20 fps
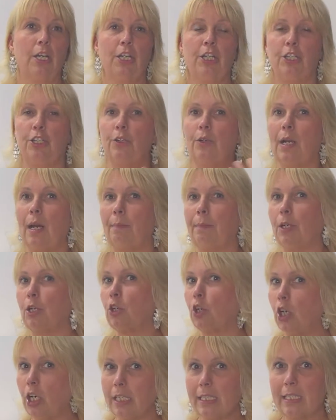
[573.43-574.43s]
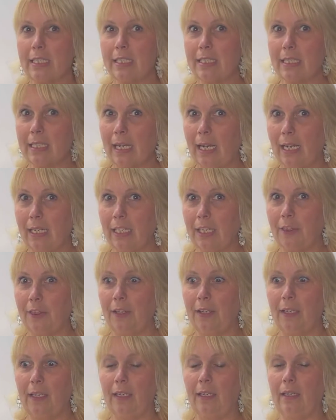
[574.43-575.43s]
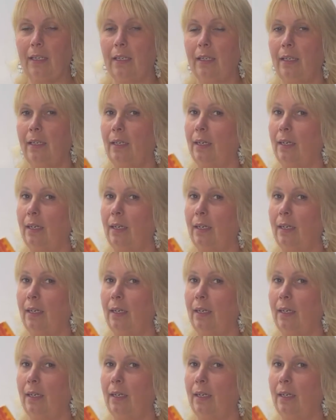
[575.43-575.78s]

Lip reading: you come across this kind of thing,